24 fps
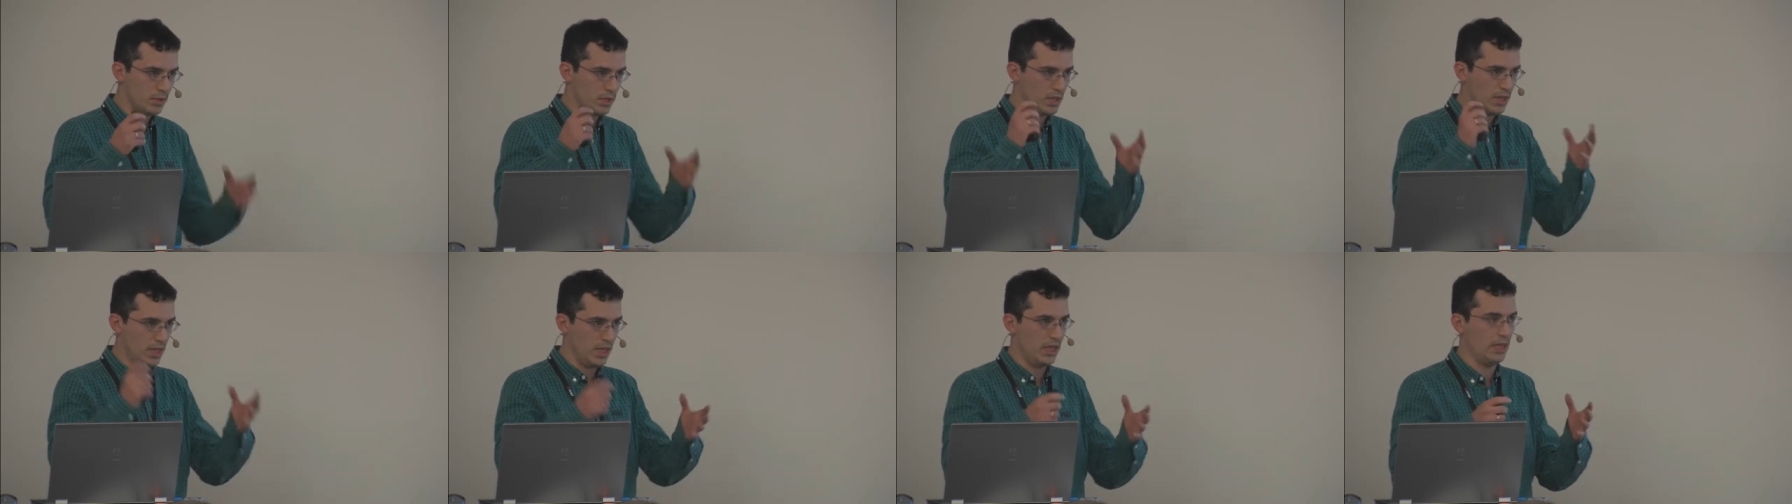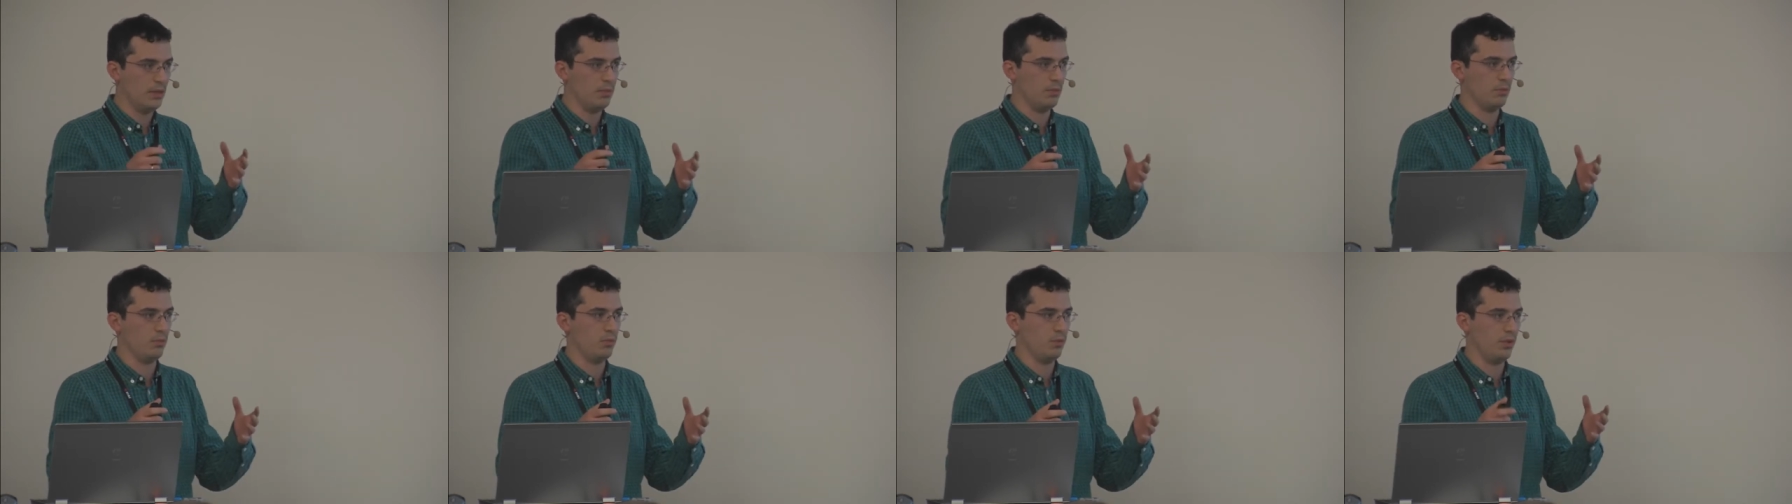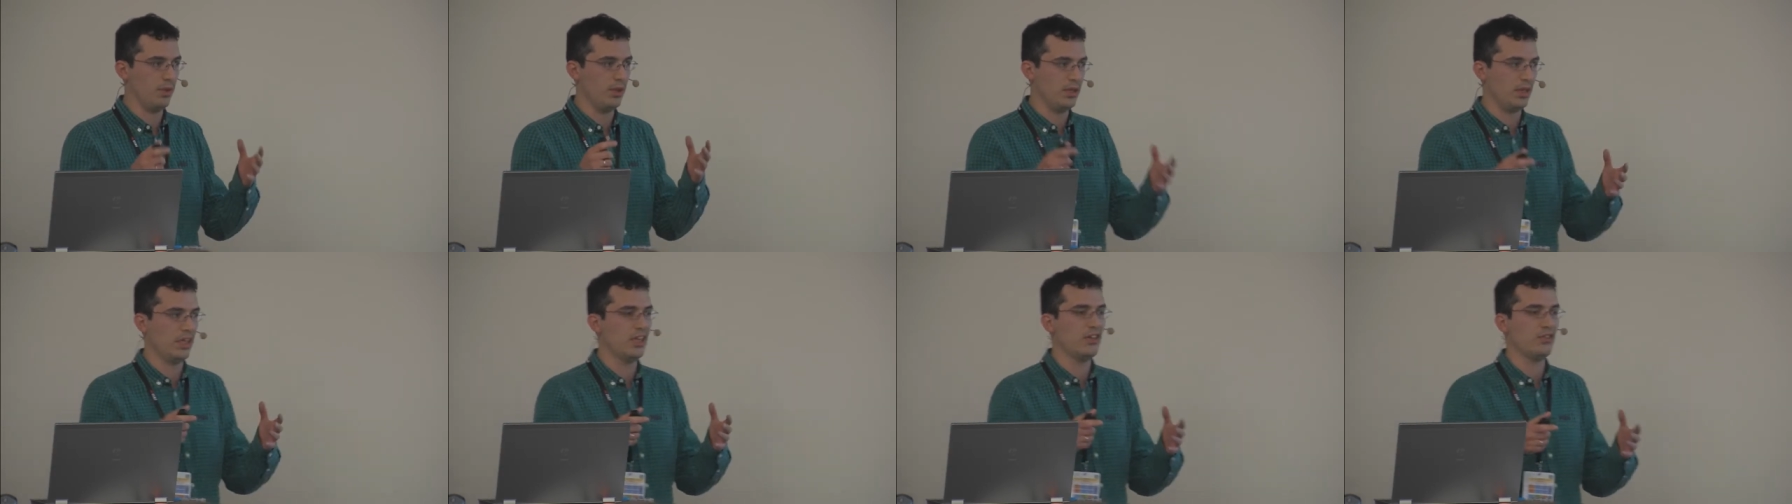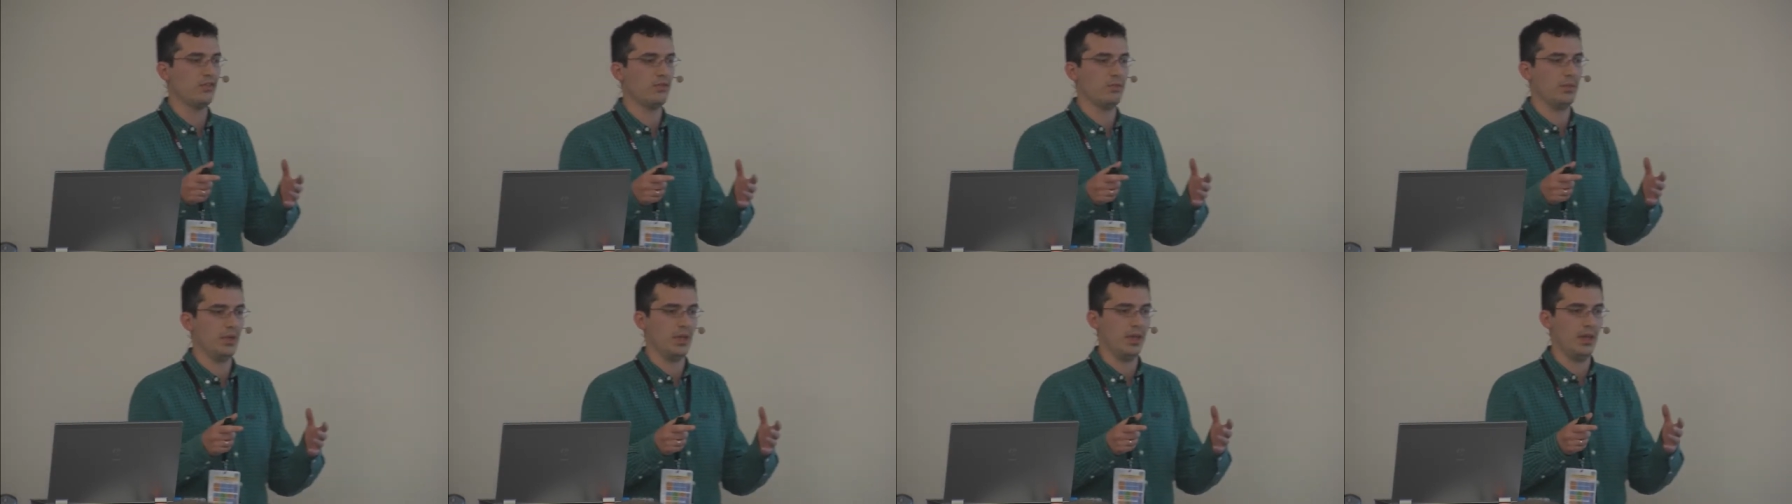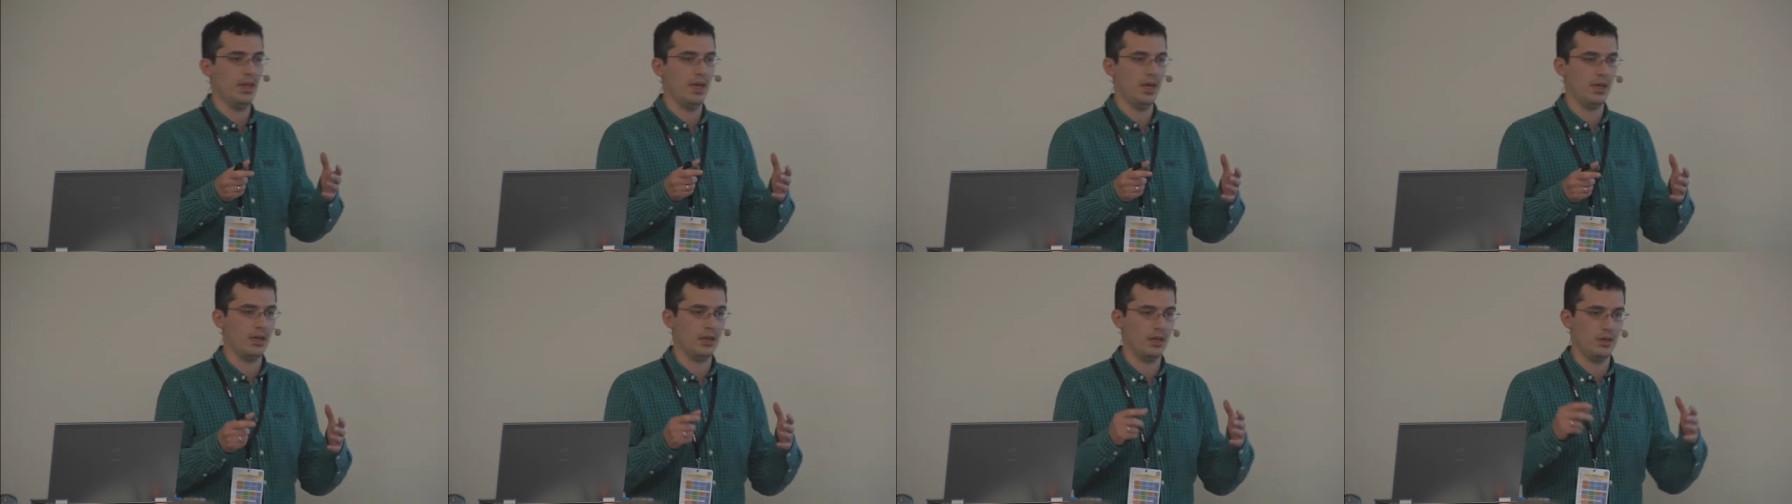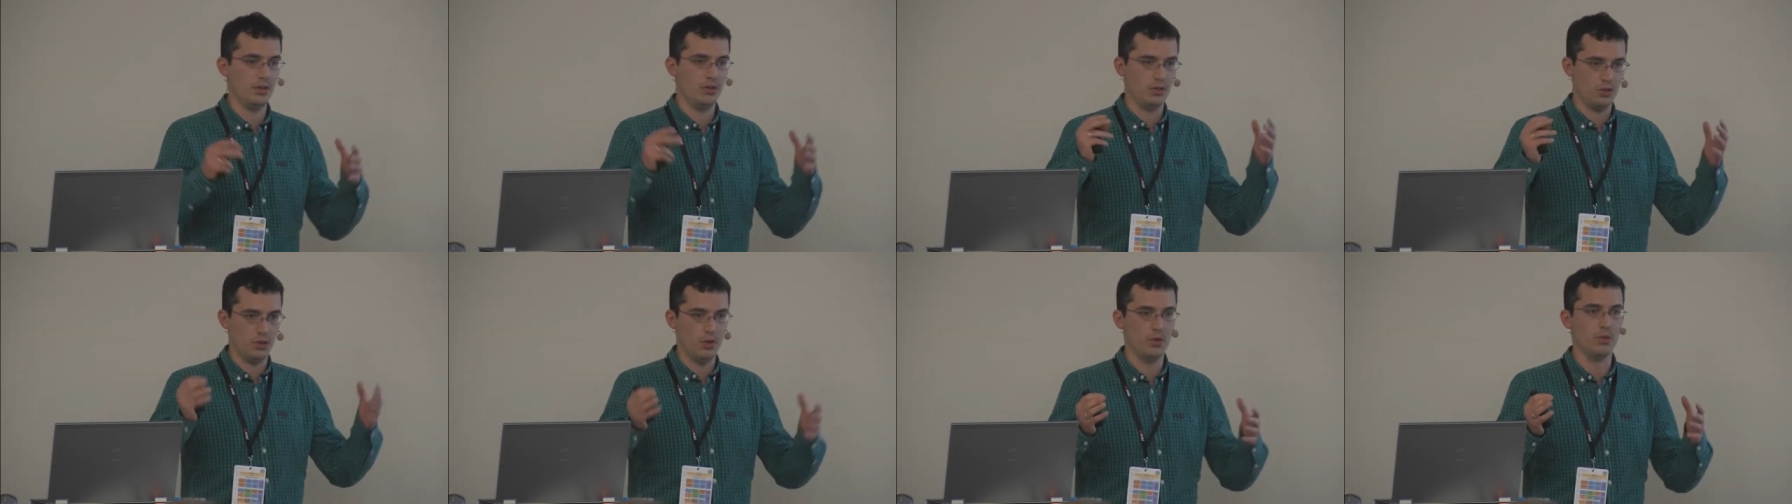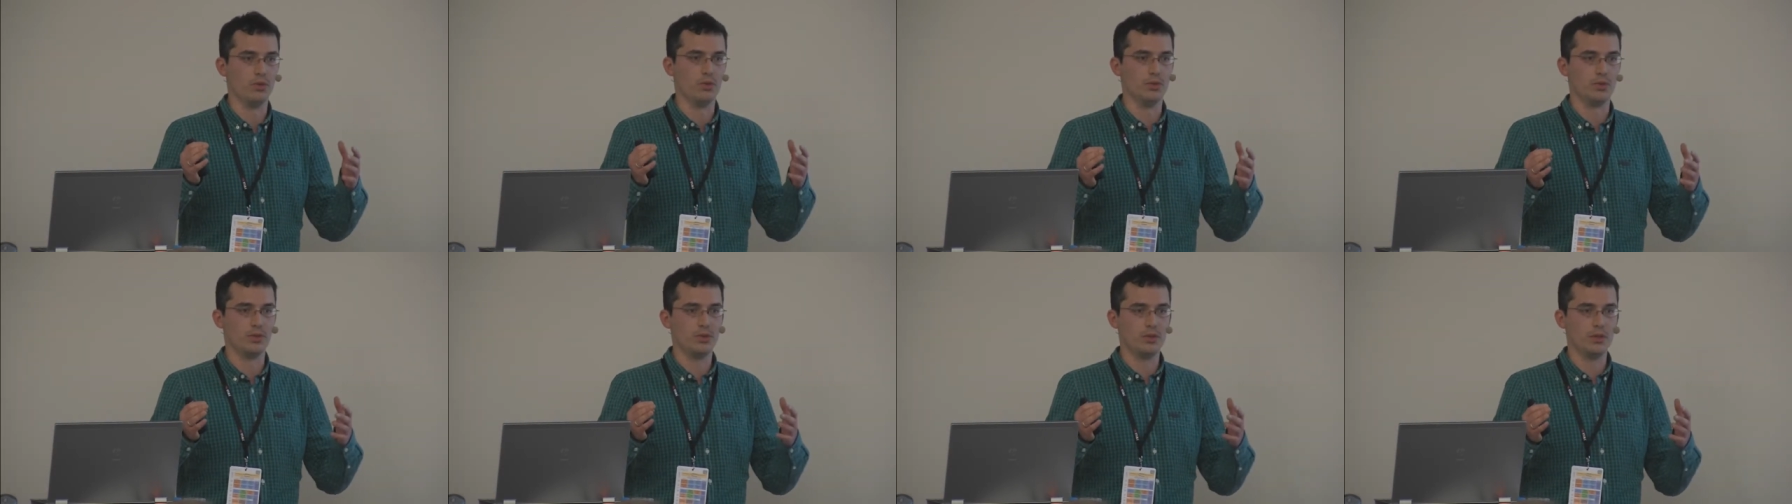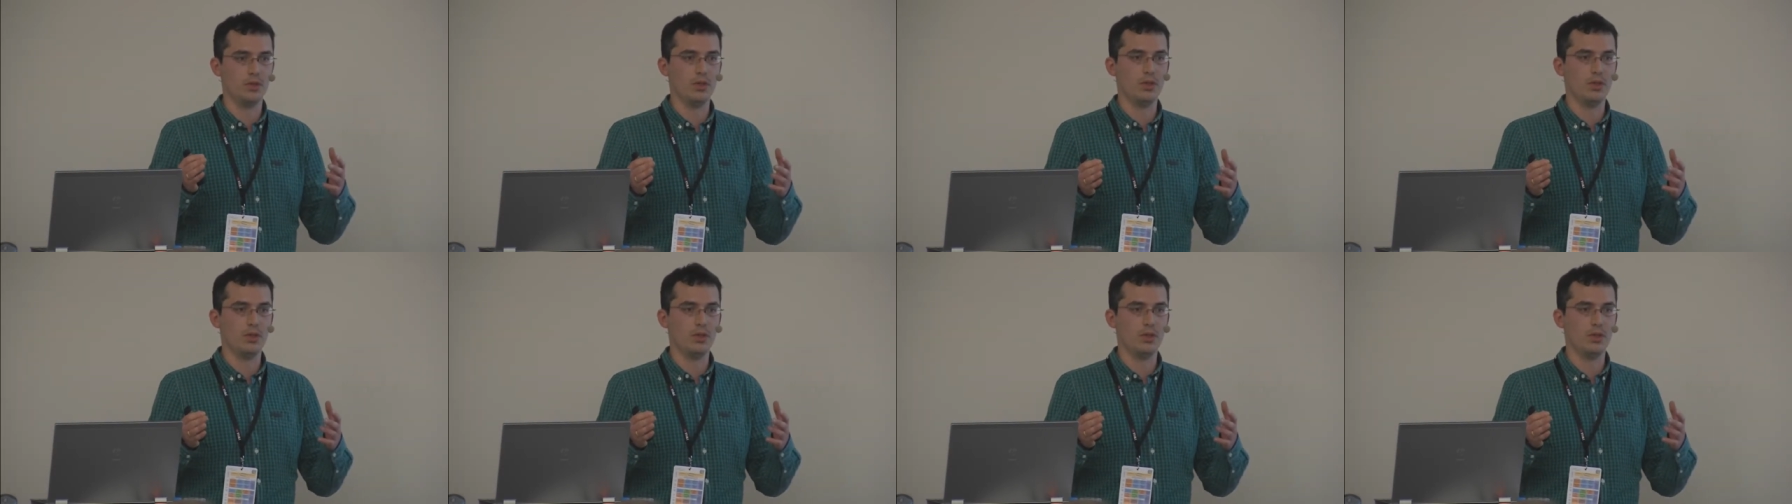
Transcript: team within government that controls